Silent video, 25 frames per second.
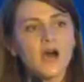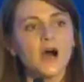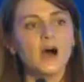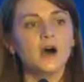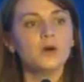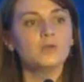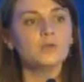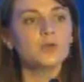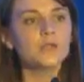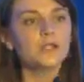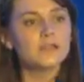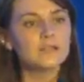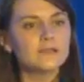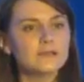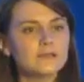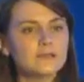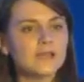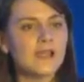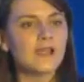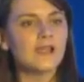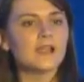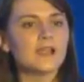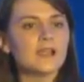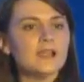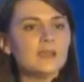up
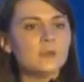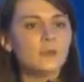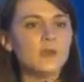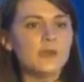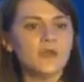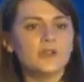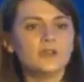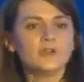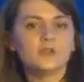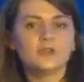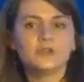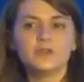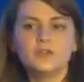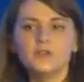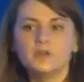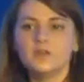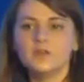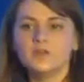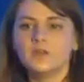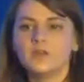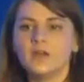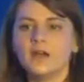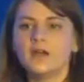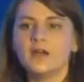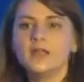exactly where your
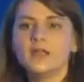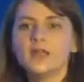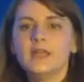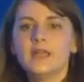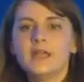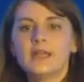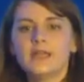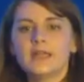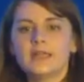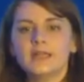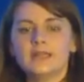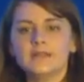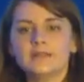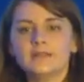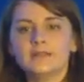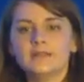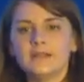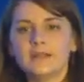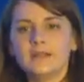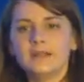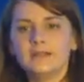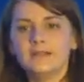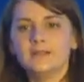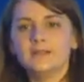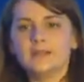user
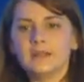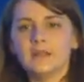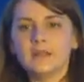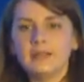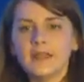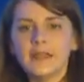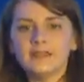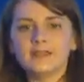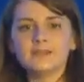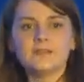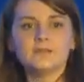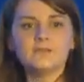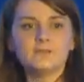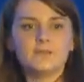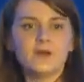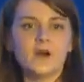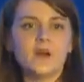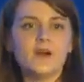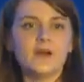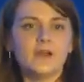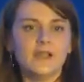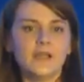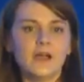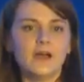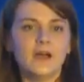is connecting
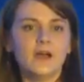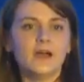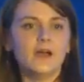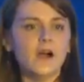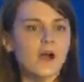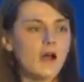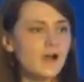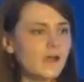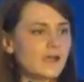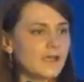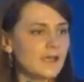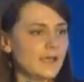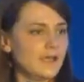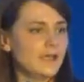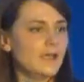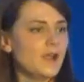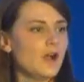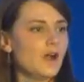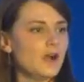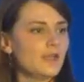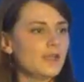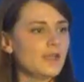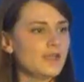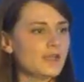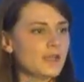via, i.e.,
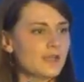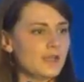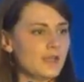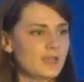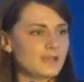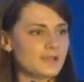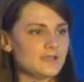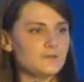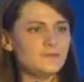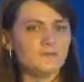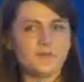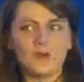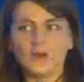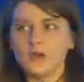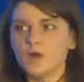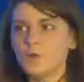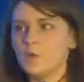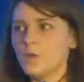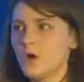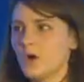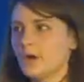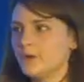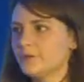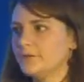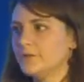are they connecting via
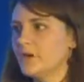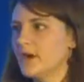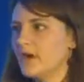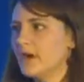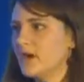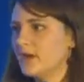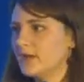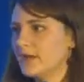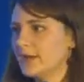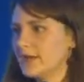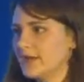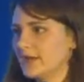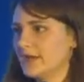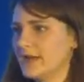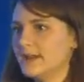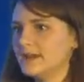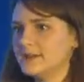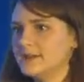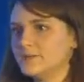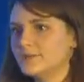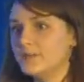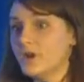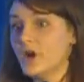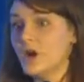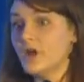Wi-Fi, are they
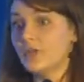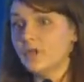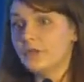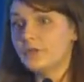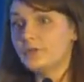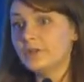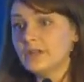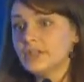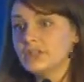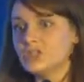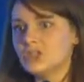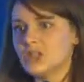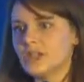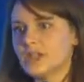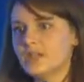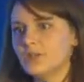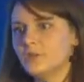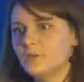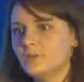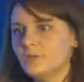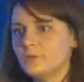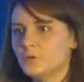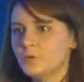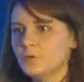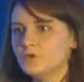connecting via 3G
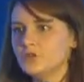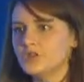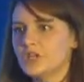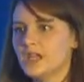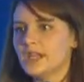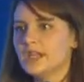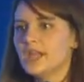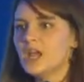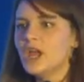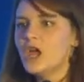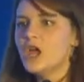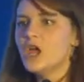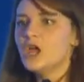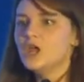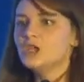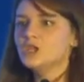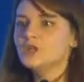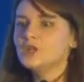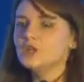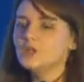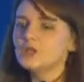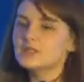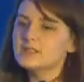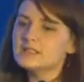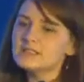or 4G,
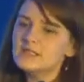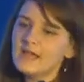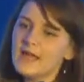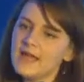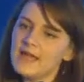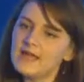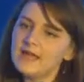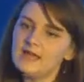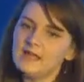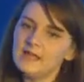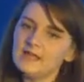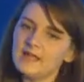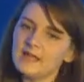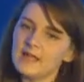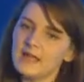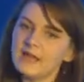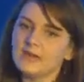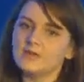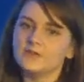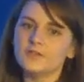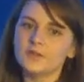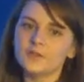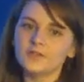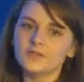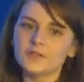you can tailor the
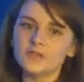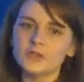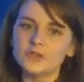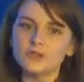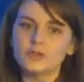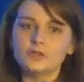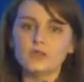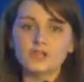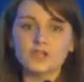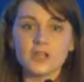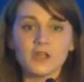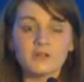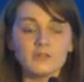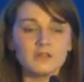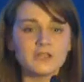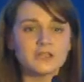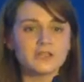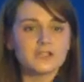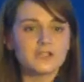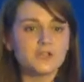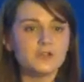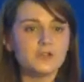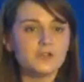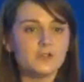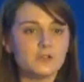adverts that you're showing
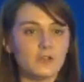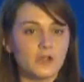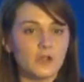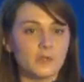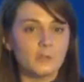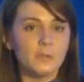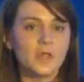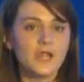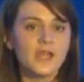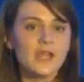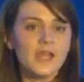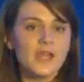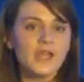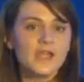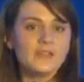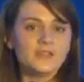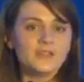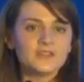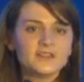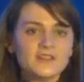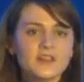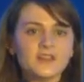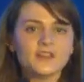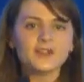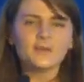to them.
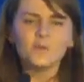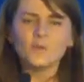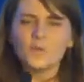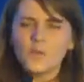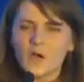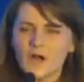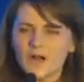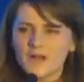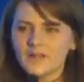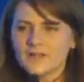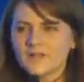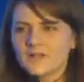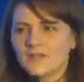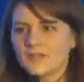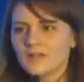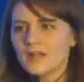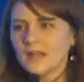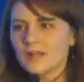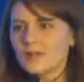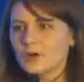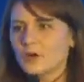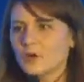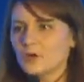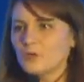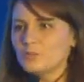There's nothing worse than
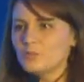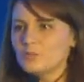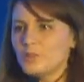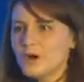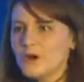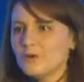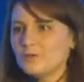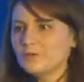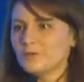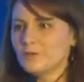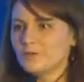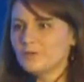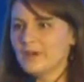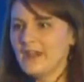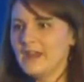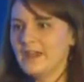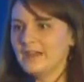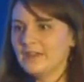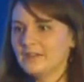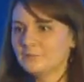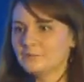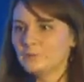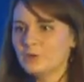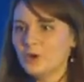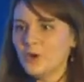that long
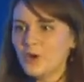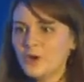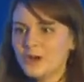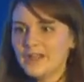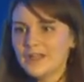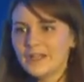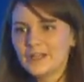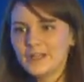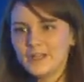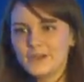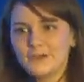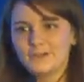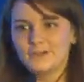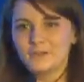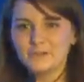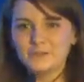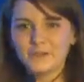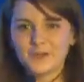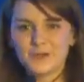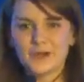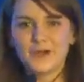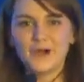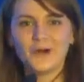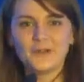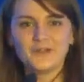buffering, blocking you from
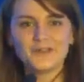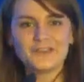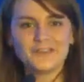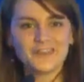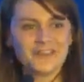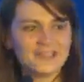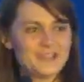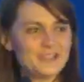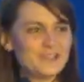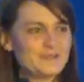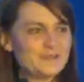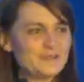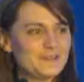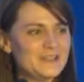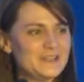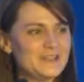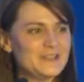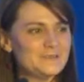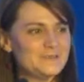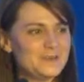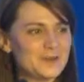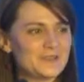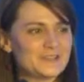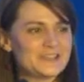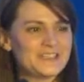the content you
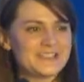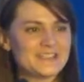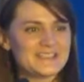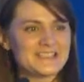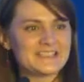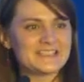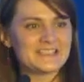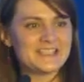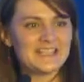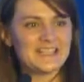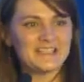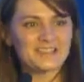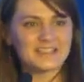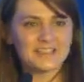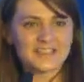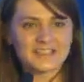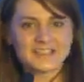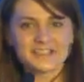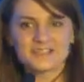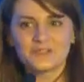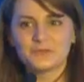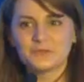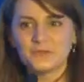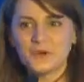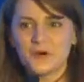really wanted to see
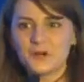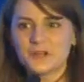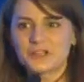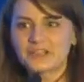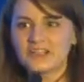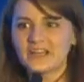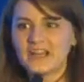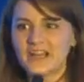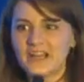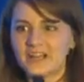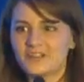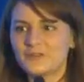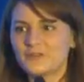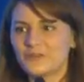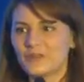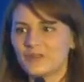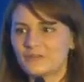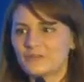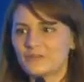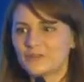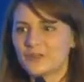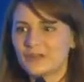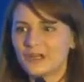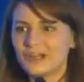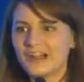just to watch an
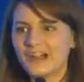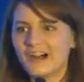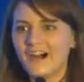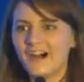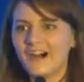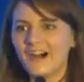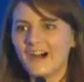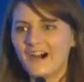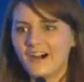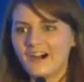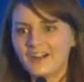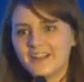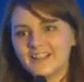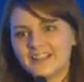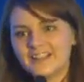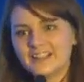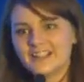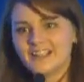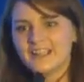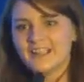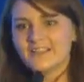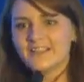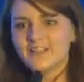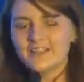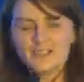advert for a car
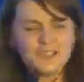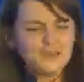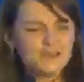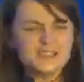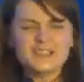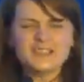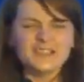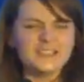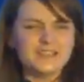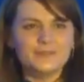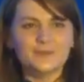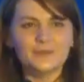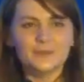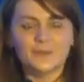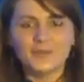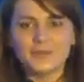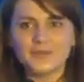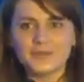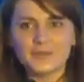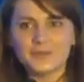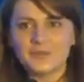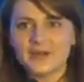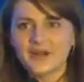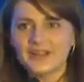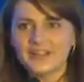that you didn't even
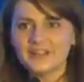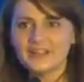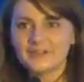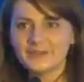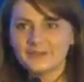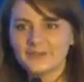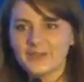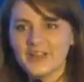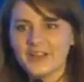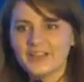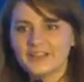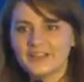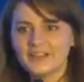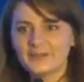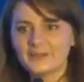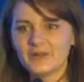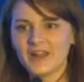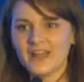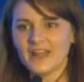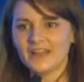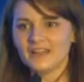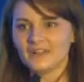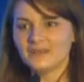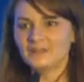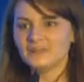want to buy in the first
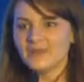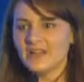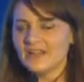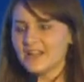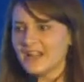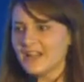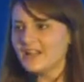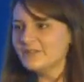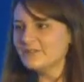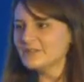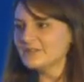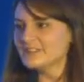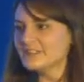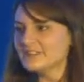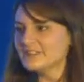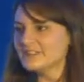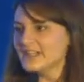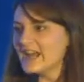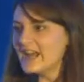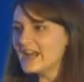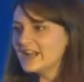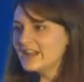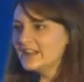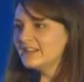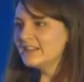place. Being able to
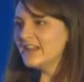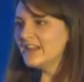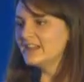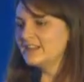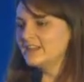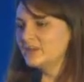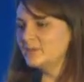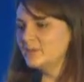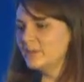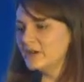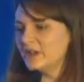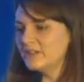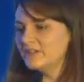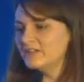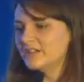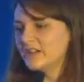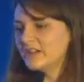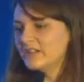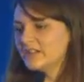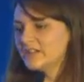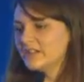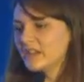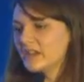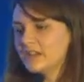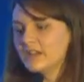tailor that
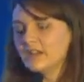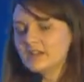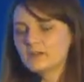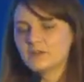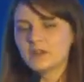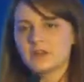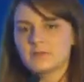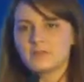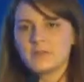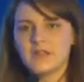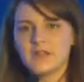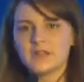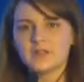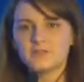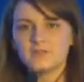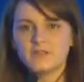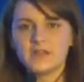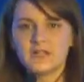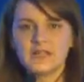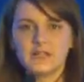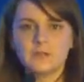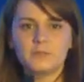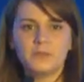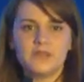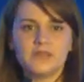experience, I think, can make a
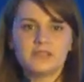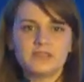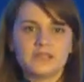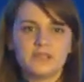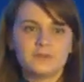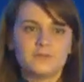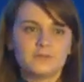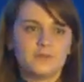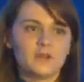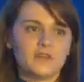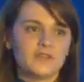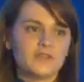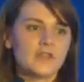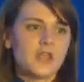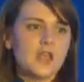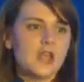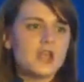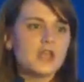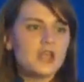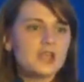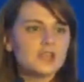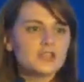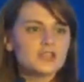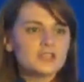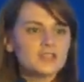really big difference.
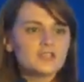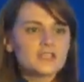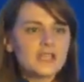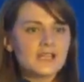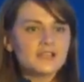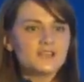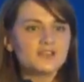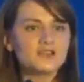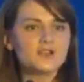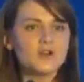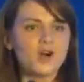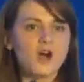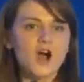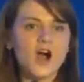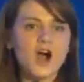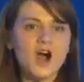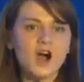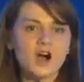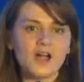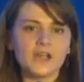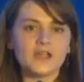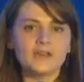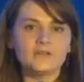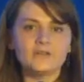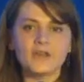Send your
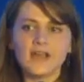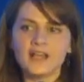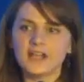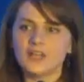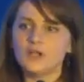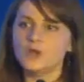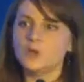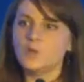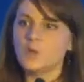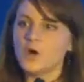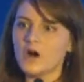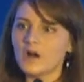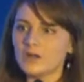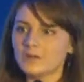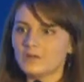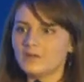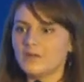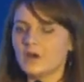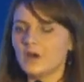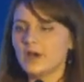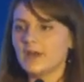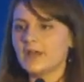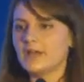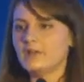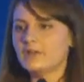higher value
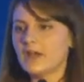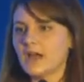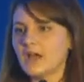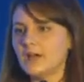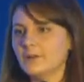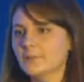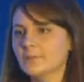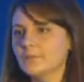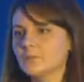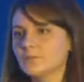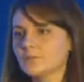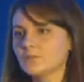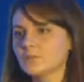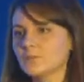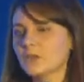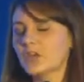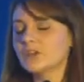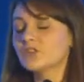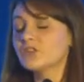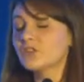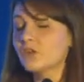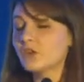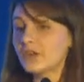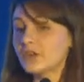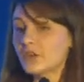
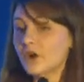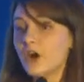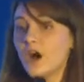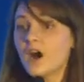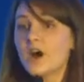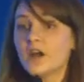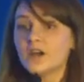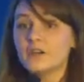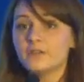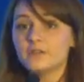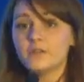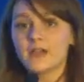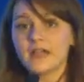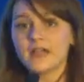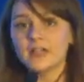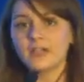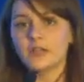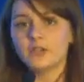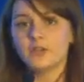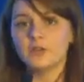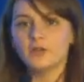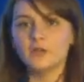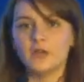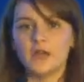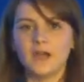your higher
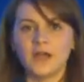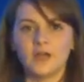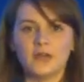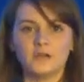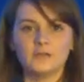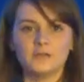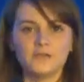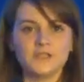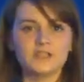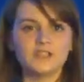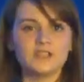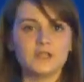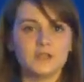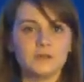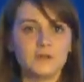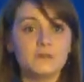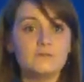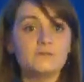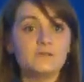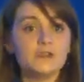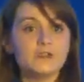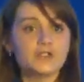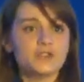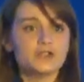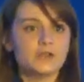value video
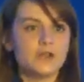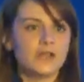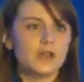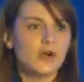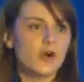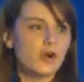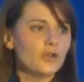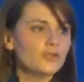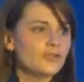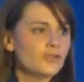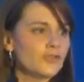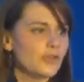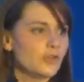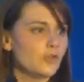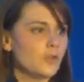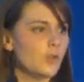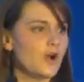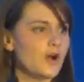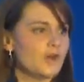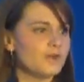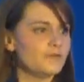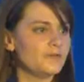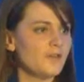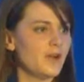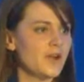inventory onto the
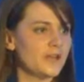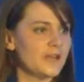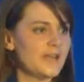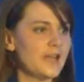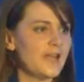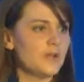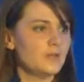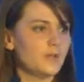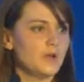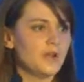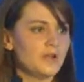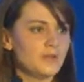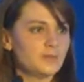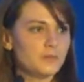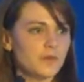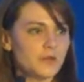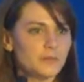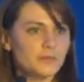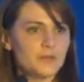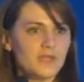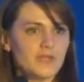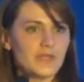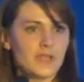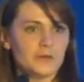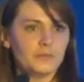Wi-Fi networks by
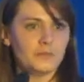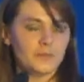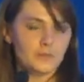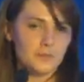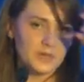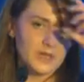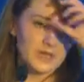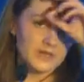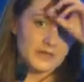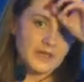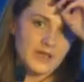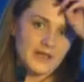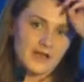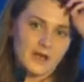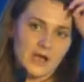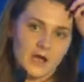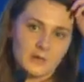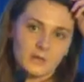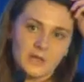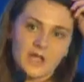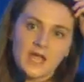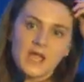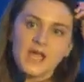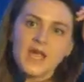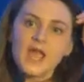being able to pick that
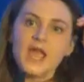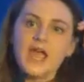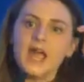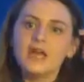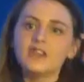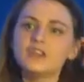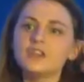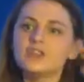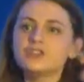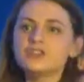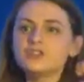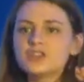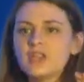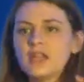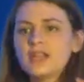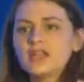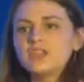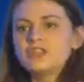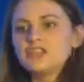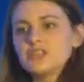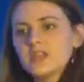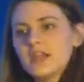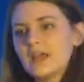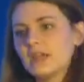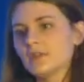up, and then
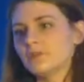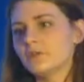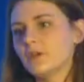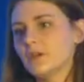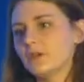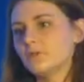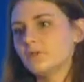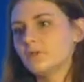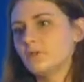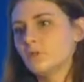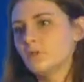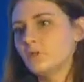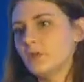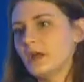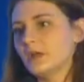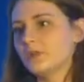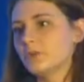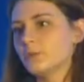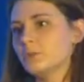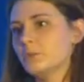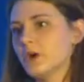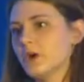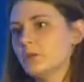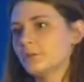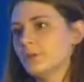change the advert format
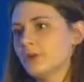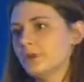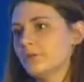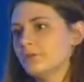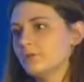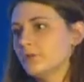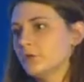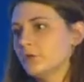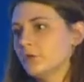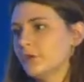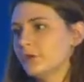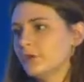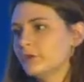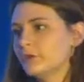that might be for the